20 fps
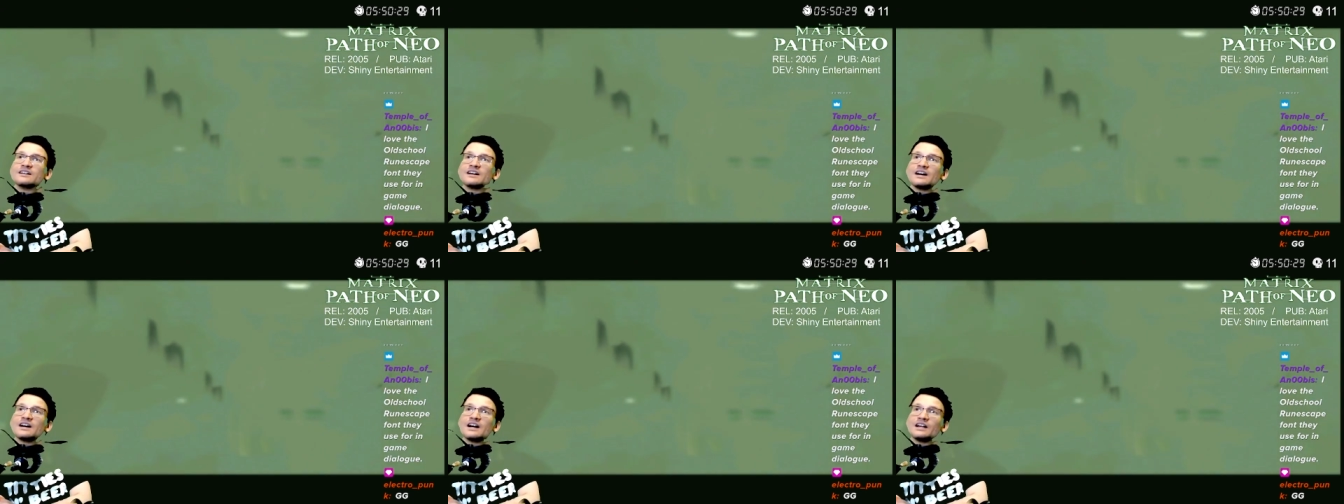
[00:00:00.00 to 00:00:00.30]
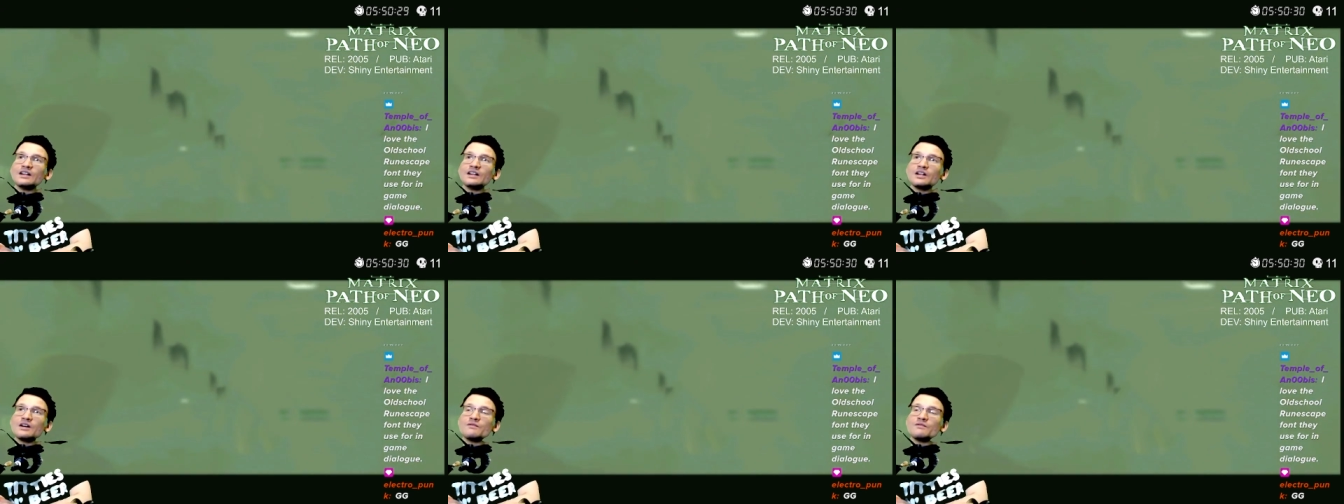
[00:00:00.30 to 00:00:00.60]
I
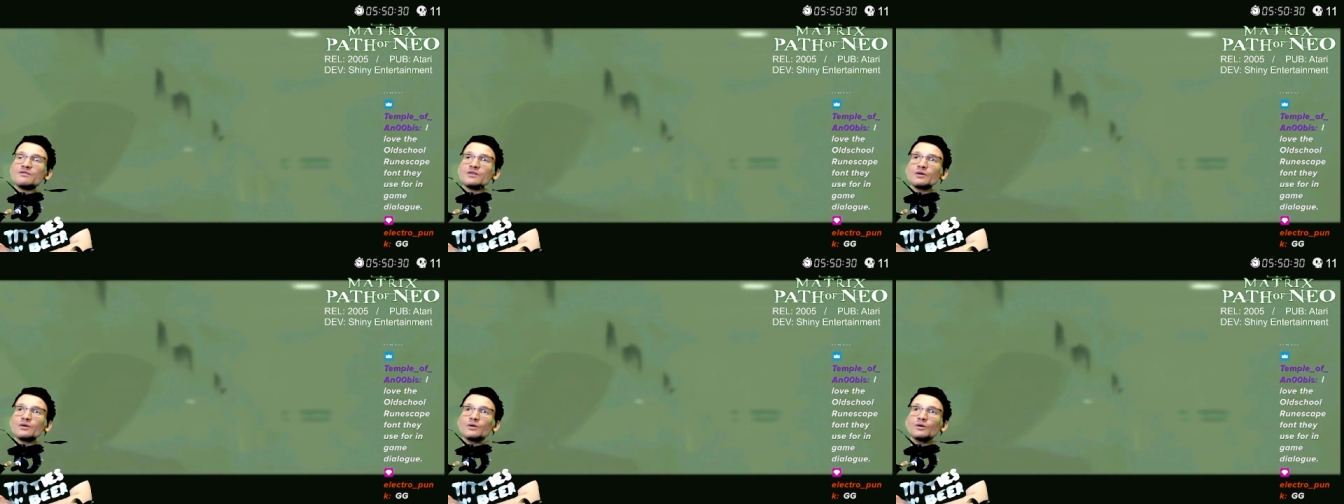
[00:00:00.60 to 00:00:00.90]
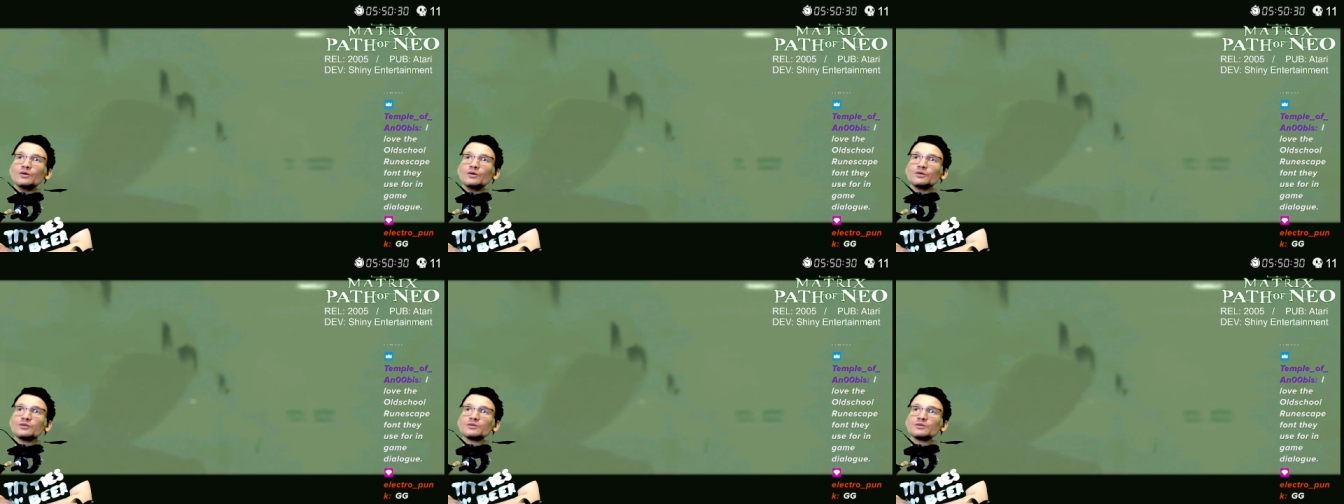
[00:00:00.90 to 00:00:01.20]
love the
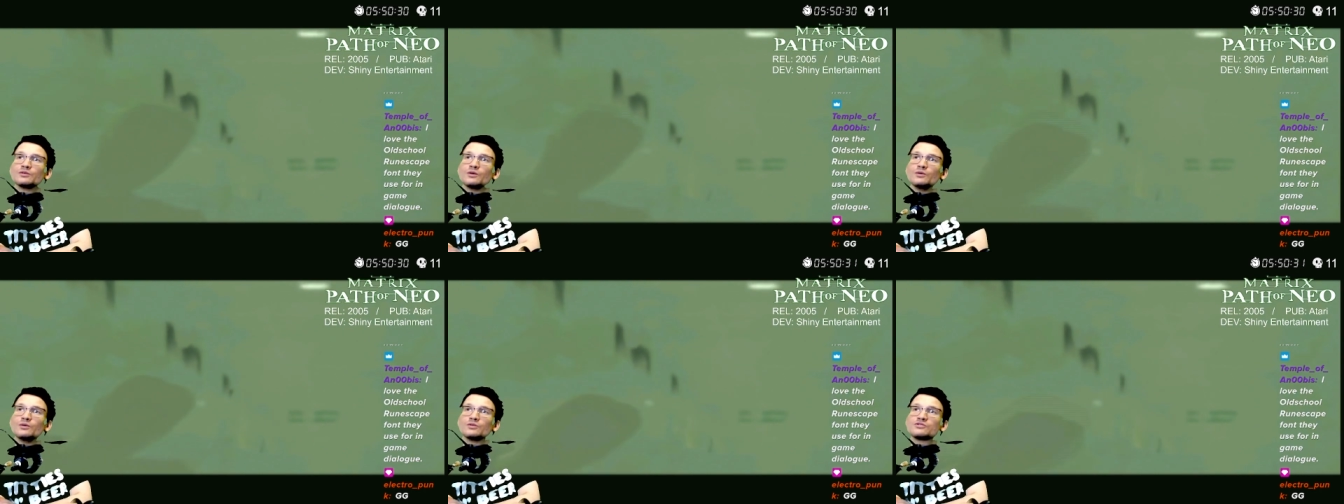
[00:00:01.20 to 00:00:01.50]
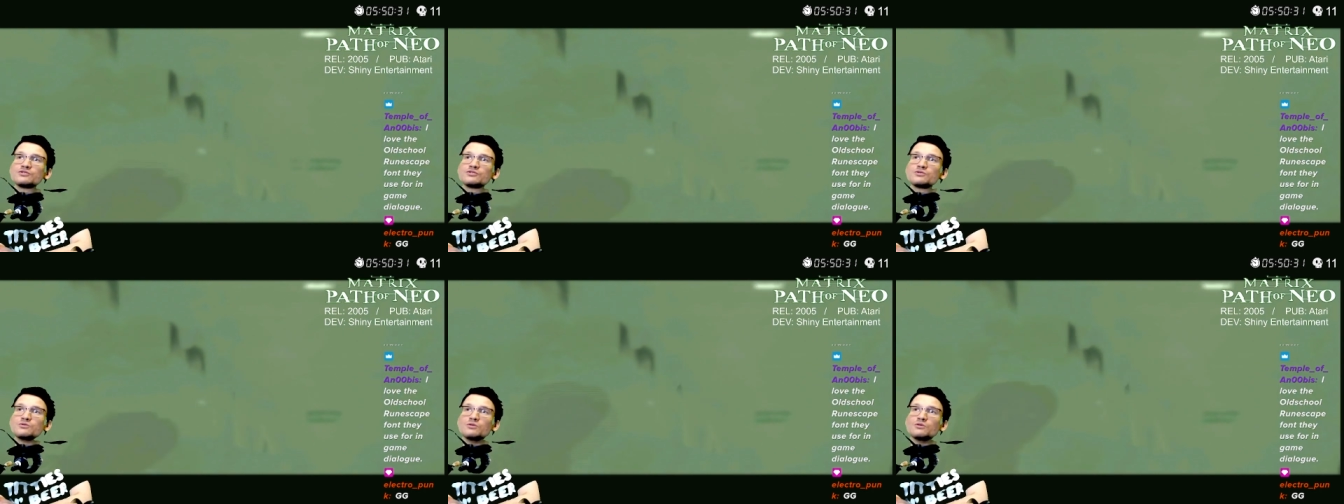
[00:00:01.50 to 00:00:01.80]
old, old
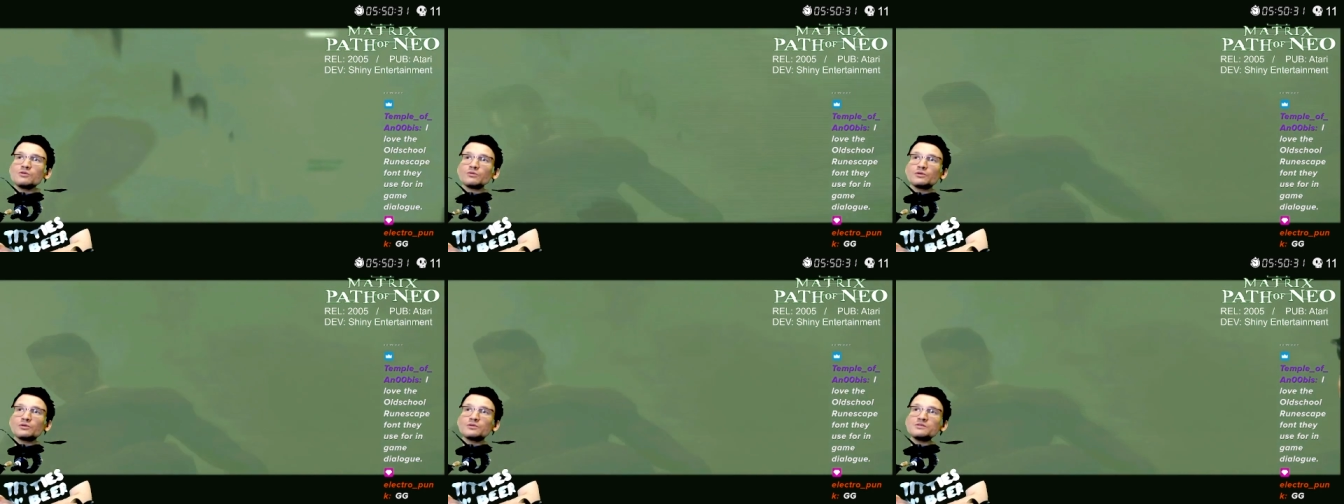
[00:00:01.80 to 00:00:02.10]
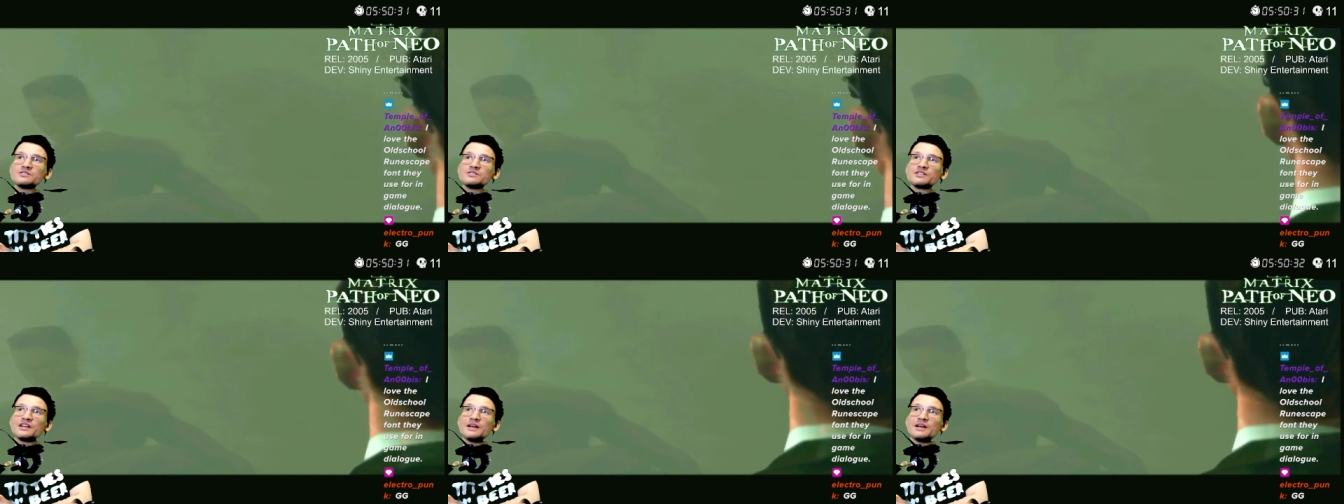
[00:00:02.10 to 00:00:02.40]
school
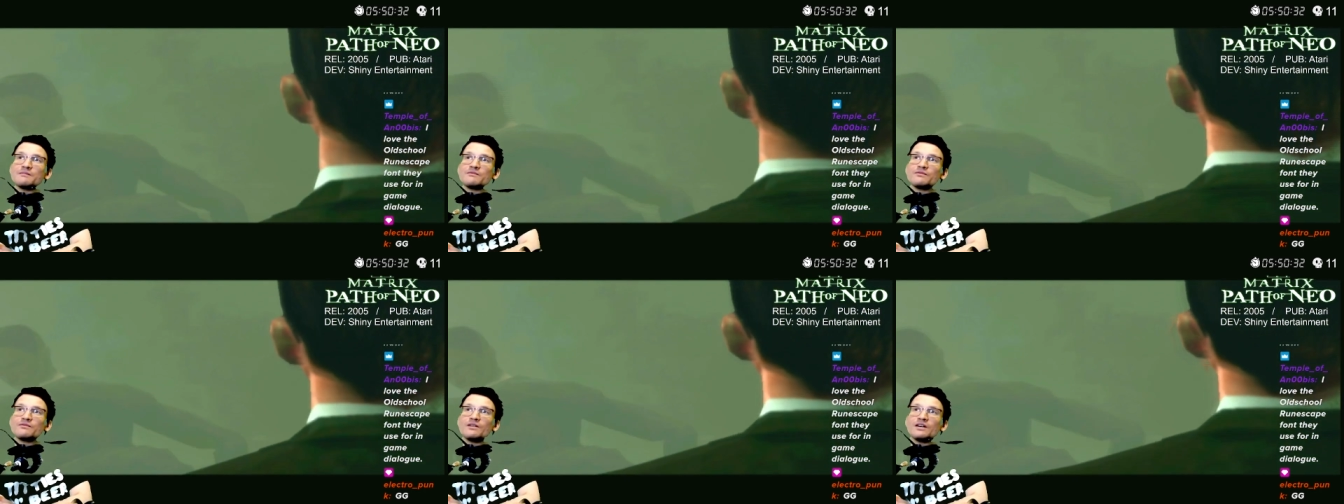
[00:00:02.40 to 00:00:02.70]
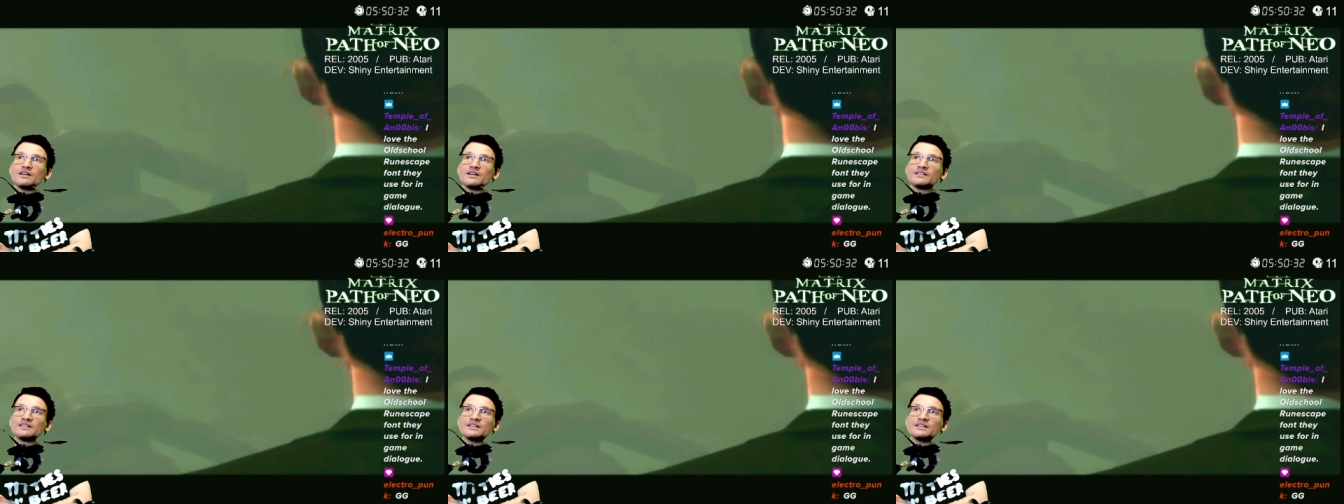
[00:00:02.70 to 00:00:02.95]
RuneScape font